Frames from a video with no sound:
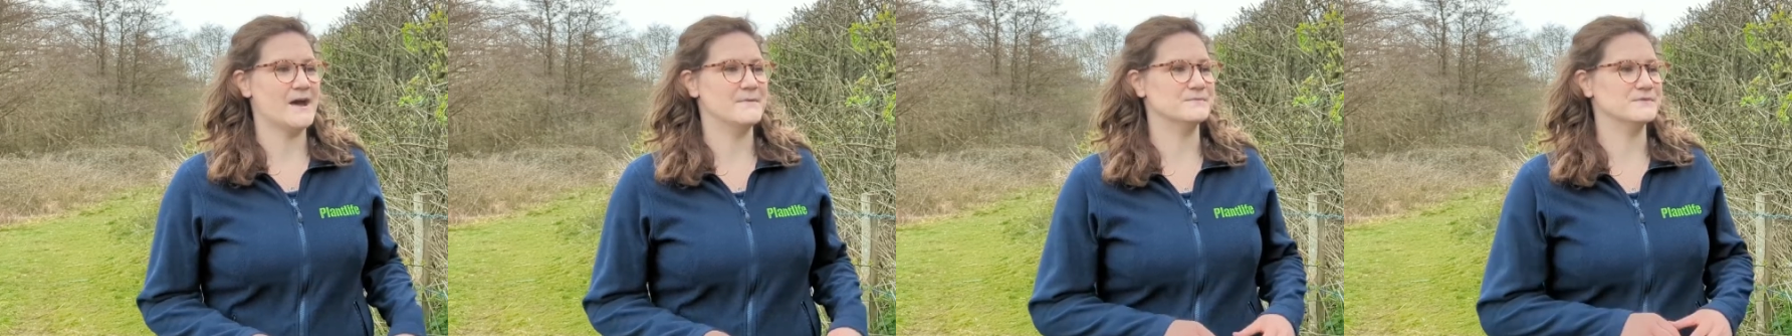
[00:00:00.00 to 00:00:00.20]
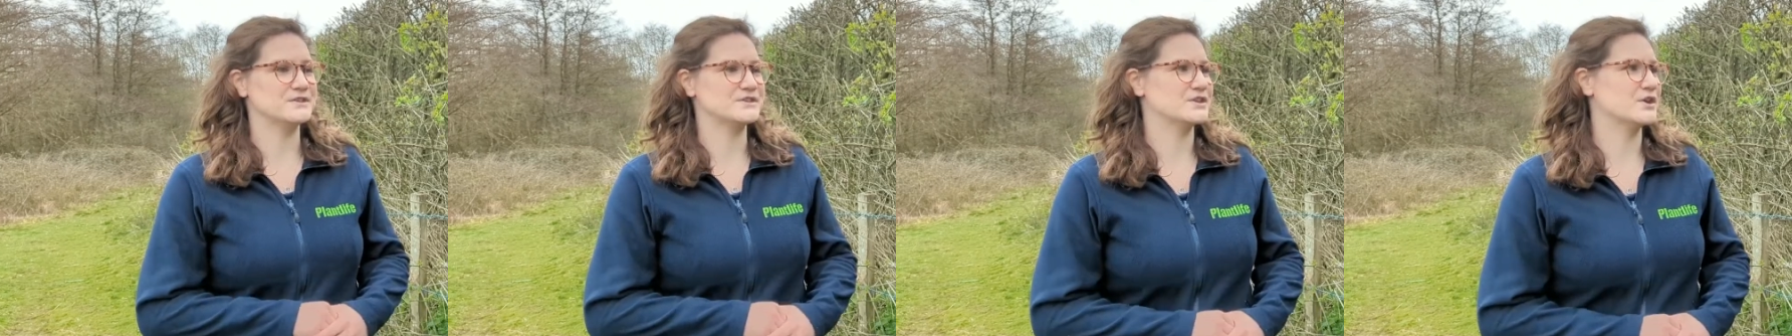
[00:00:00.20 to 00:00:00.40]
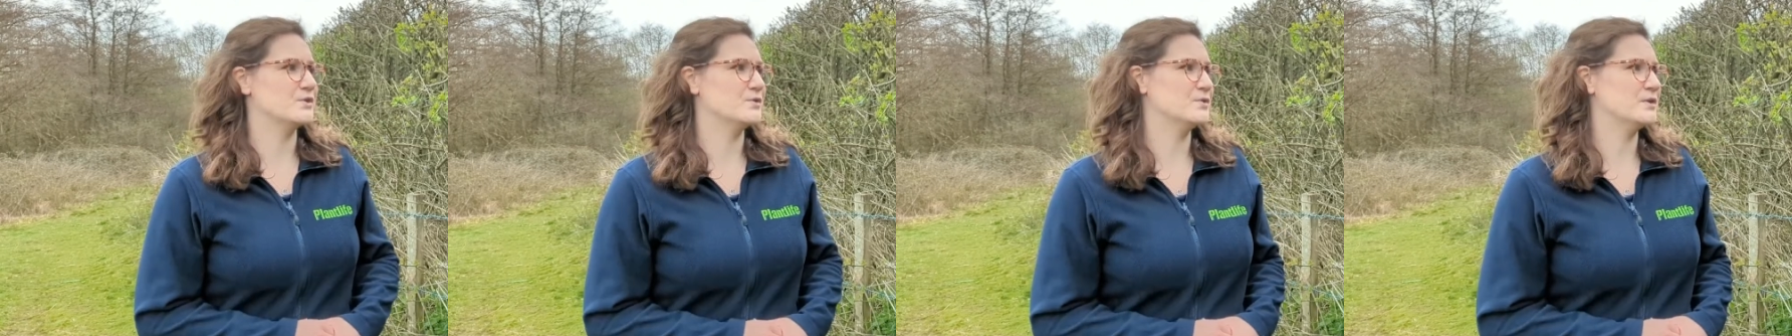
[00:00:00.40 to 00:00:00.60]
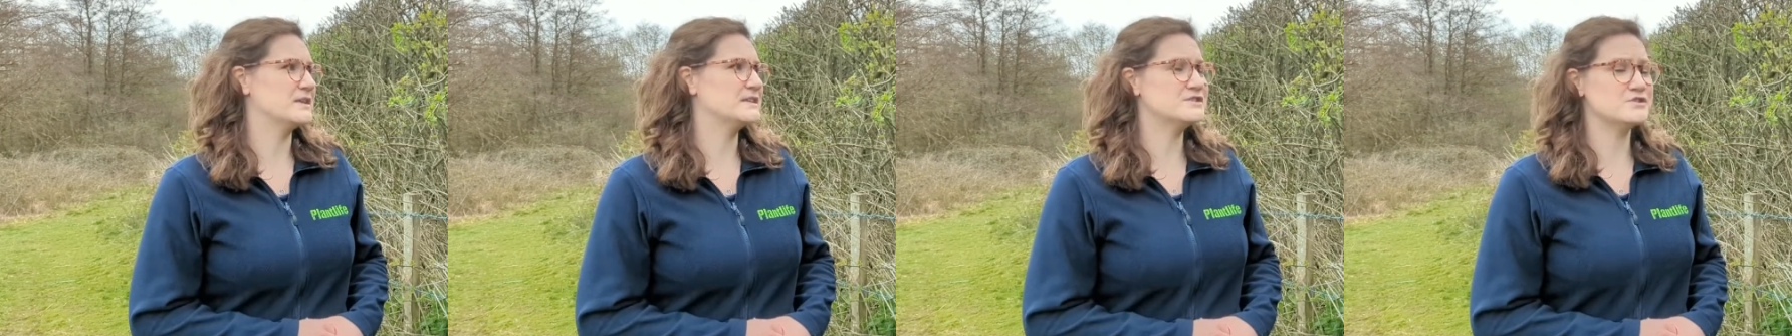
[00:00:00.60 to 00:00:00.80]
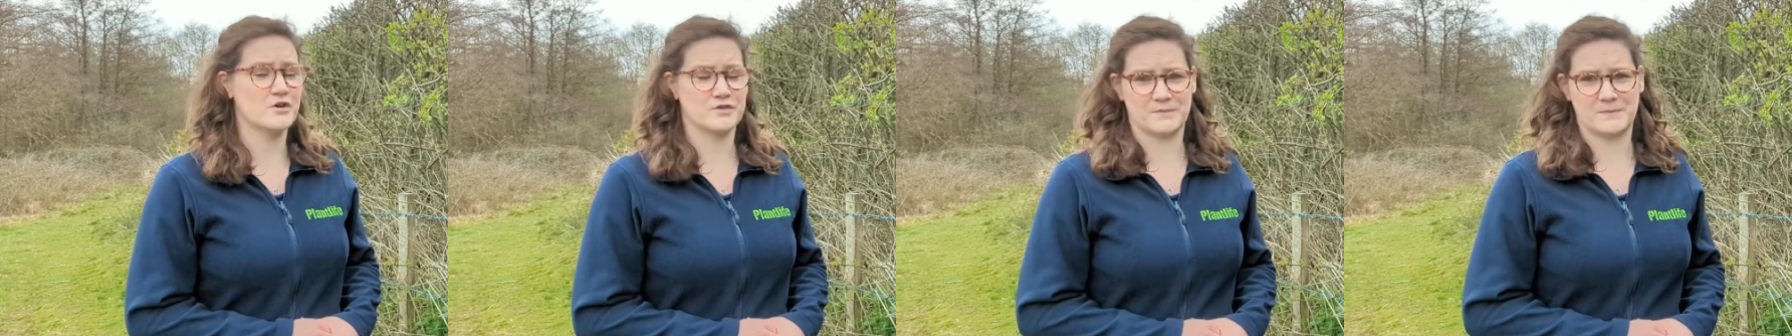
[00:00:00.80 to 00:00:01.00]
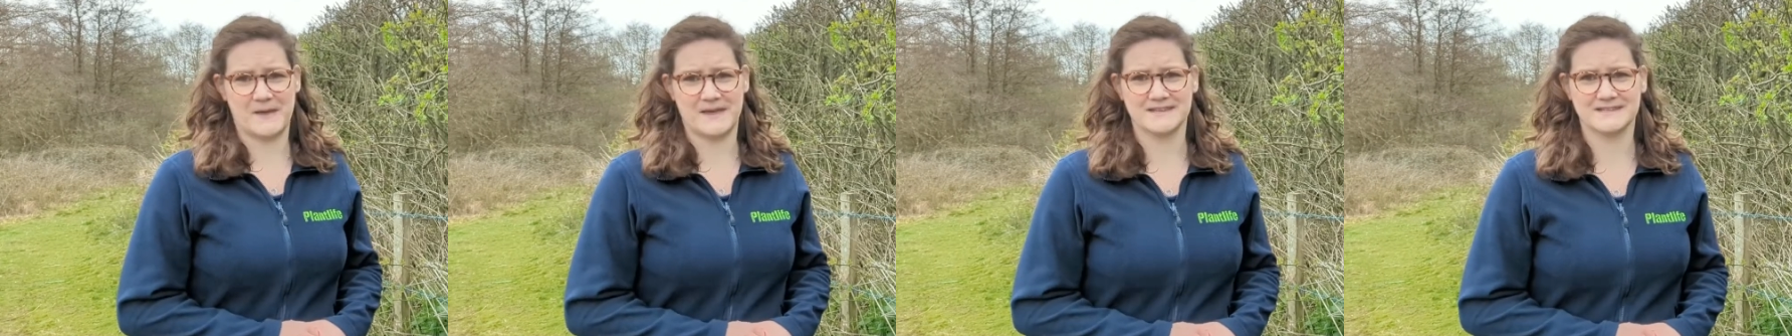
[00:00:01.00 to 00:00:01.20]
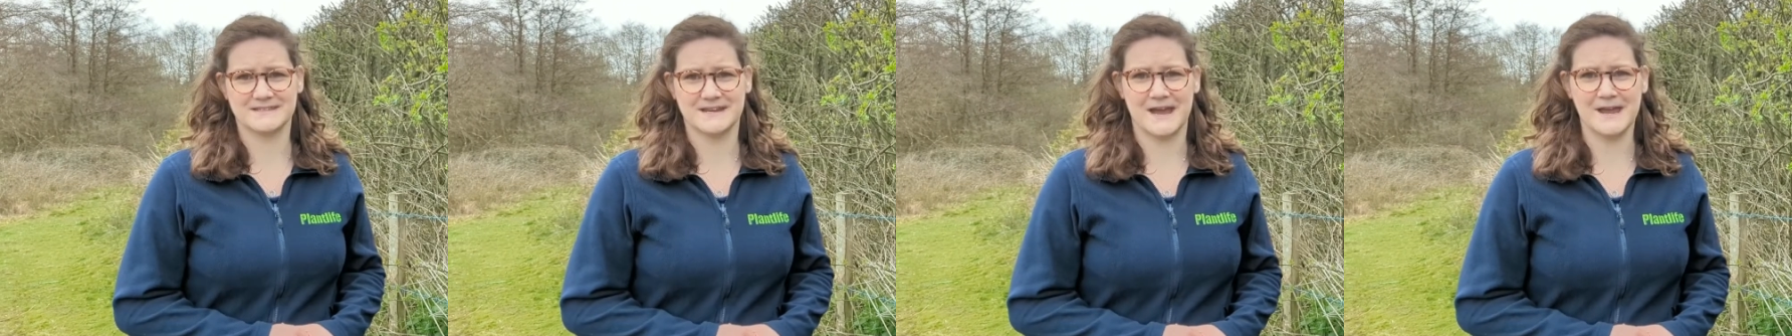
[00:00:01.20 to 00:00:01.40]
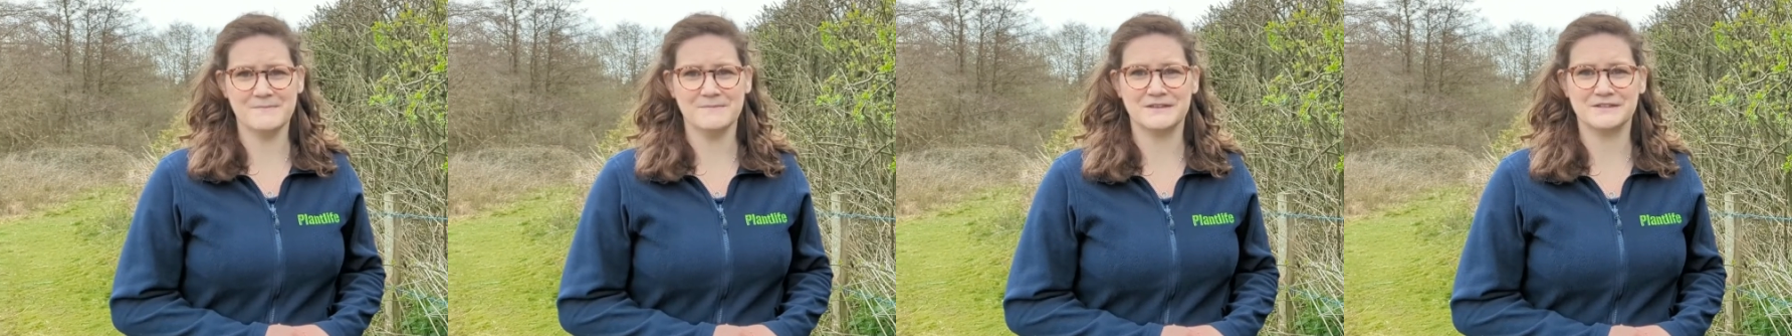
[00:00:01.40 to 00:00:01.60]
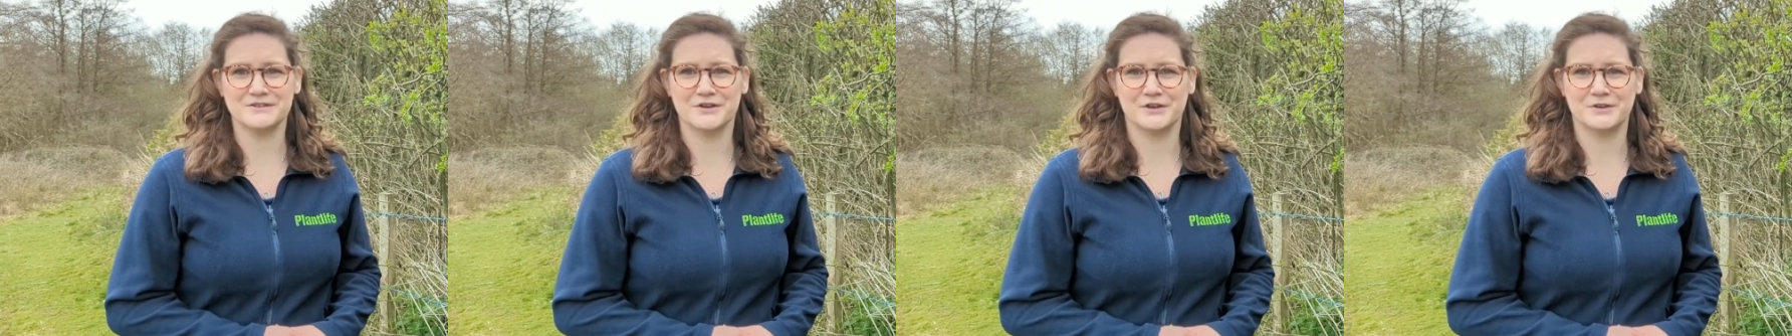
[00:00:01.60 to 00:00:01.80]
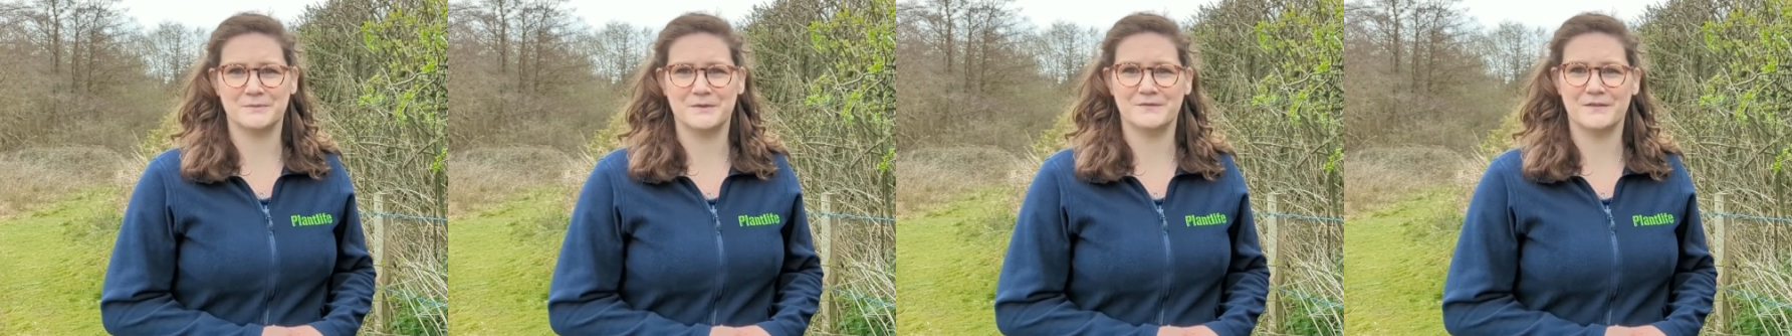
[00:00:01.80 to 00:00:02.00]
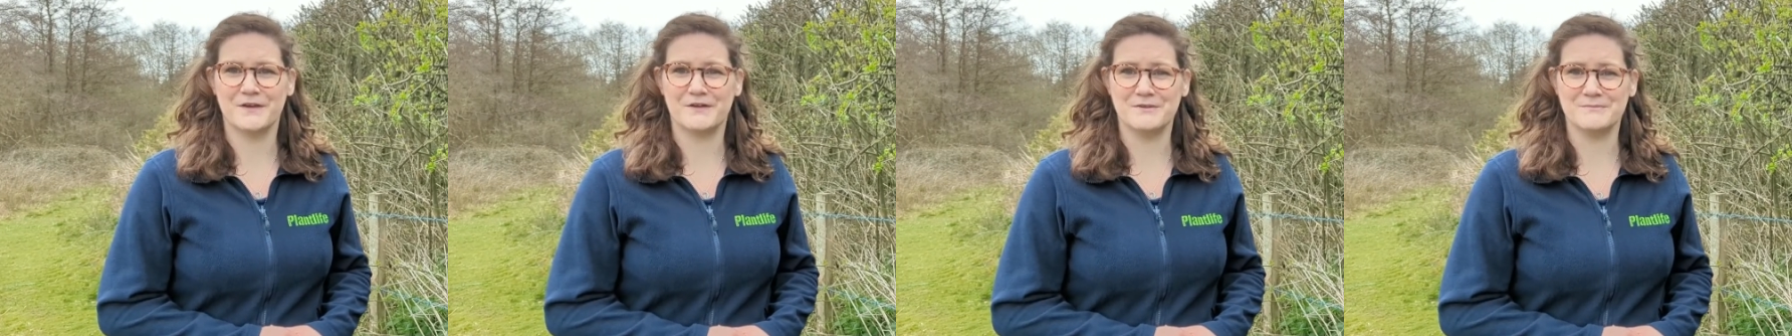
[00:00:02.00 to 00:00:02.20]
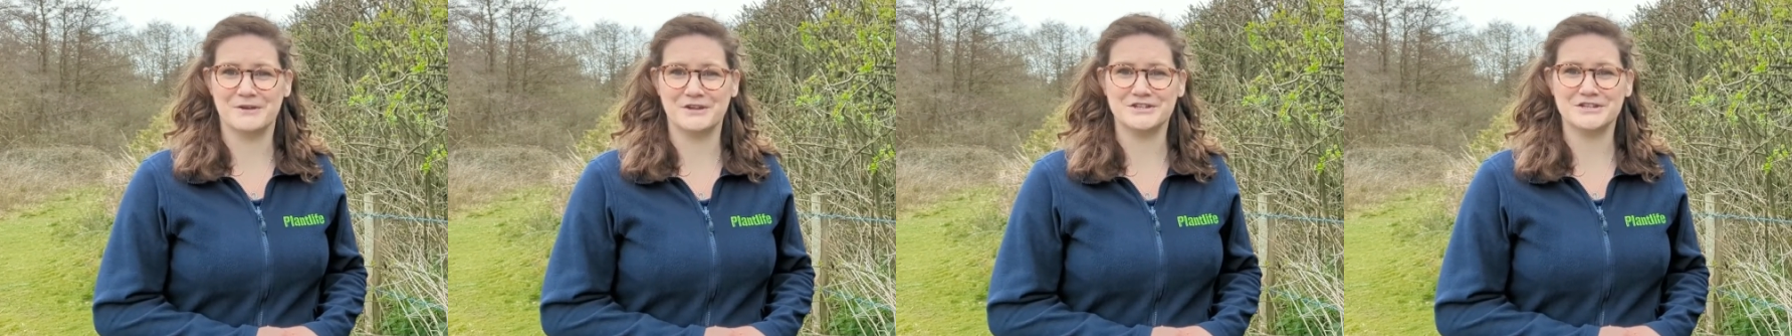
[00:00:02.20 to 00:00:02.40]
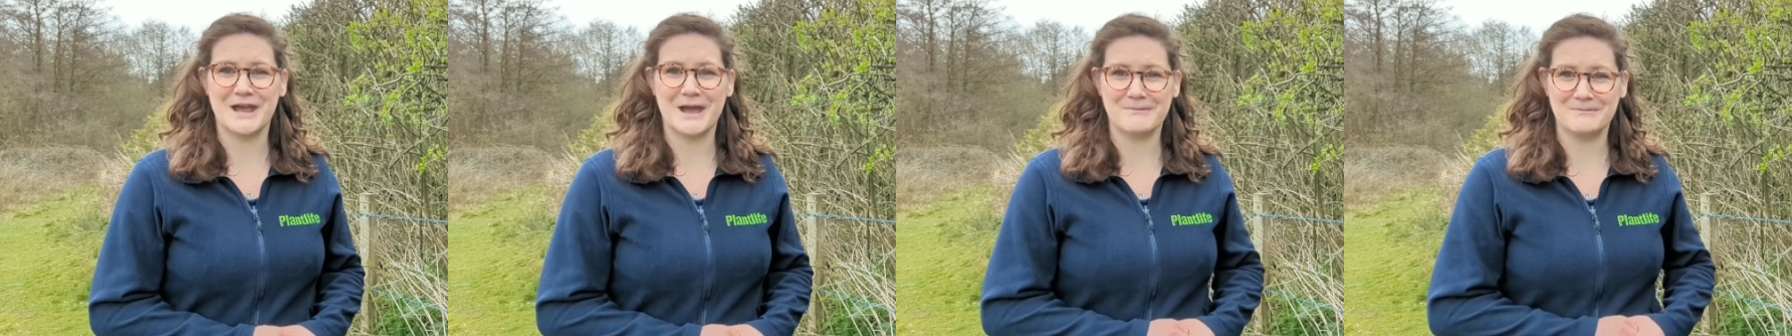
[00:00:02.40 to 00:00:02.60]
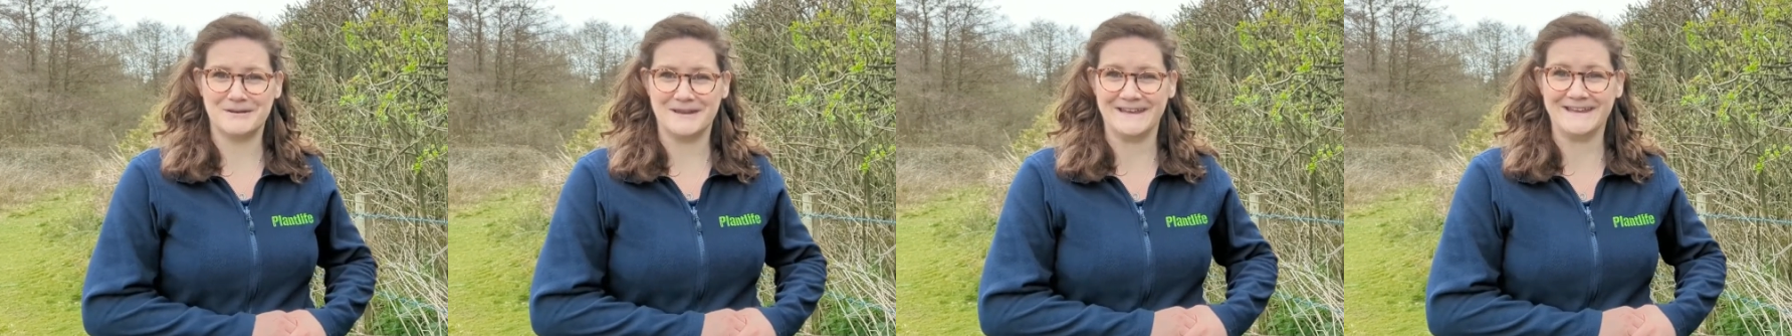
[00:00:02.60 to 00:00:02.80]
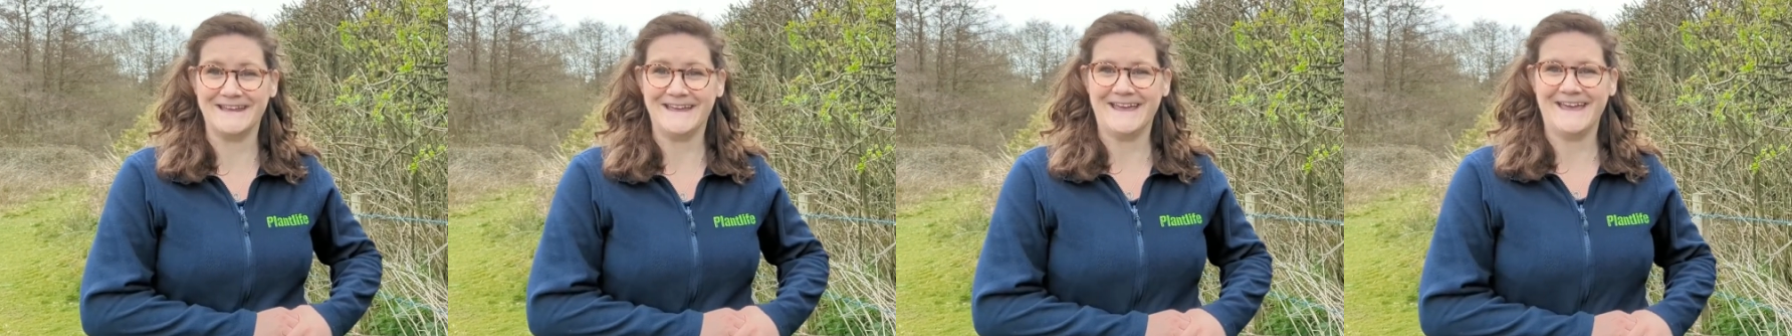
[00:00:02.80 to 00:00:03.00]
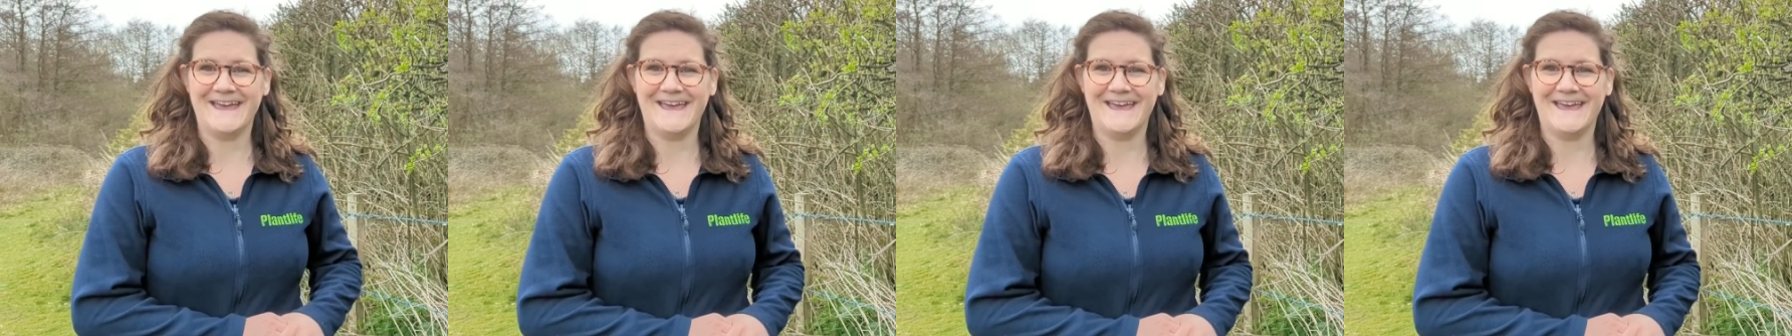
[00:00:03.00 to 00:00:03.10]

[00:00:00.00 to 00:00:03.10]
so it's not the best time. There's not going to be very much happening